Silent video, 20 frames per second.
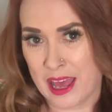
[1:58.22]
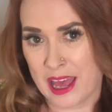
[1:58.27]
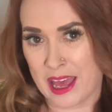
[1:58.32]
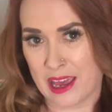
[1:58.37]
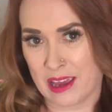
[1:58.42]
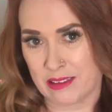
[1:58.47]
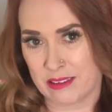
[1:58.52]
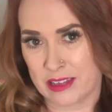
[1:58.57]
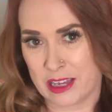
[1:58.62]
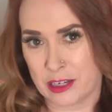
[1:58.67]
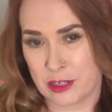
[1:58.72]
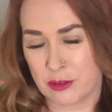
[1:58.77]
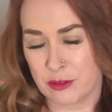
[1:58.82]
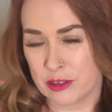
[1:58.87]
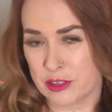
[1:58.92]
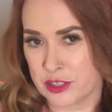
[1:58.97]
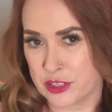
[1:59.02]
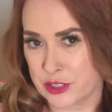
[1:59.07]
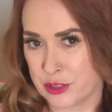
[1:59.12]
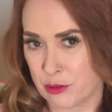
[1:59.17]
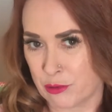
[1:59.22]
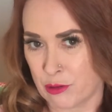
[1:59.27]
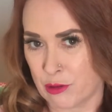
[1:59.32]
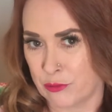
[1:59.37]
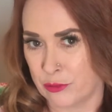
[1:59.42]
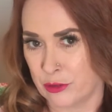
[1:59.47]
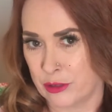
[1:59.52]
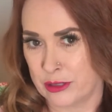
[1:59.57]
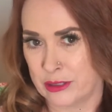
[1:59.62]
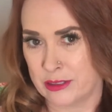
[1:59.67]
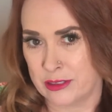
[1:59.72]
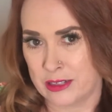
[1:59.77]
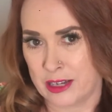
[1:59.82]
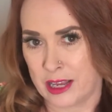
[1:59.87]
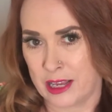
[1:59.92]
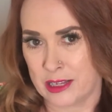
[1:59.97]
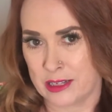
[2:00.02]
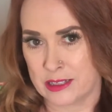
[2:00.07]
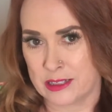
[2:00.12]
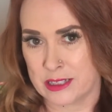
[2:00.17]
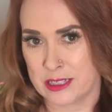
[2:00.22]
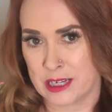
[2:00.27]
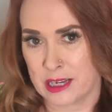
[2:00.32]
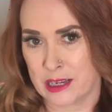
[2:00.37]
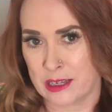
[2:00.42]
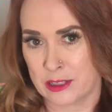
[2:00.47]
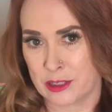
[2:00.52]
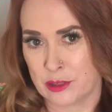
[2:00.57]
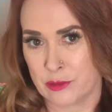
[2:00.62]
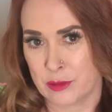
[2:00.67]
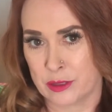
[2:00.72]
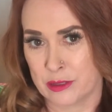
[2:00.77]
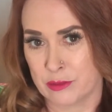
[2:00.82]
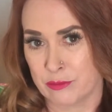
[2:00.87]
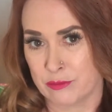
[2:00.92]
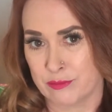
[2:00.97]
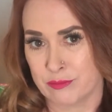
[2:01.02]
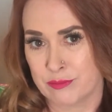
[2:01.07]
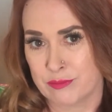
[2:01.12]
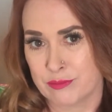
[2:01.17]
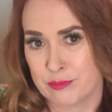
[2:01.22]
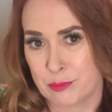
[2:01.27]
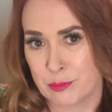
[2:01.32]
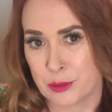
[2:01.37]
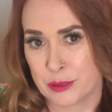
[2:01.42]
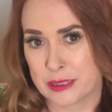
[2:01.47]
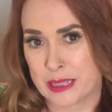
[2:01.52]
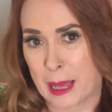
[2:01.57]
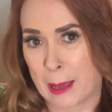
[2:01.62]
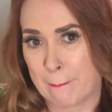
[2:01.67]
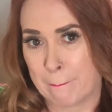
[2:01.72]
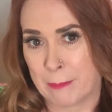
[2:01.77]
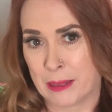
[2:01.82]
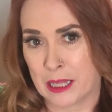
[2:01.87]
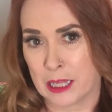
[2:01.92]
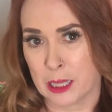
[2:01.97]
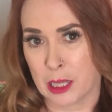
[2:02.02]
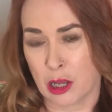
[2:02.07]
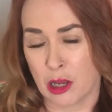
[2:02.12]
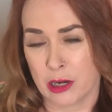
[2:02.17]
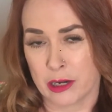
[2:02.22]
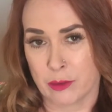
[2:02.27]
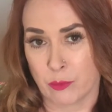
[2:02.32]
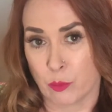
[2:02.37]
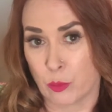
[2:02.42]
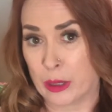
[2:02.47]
and then you can just go over and you can put that bell on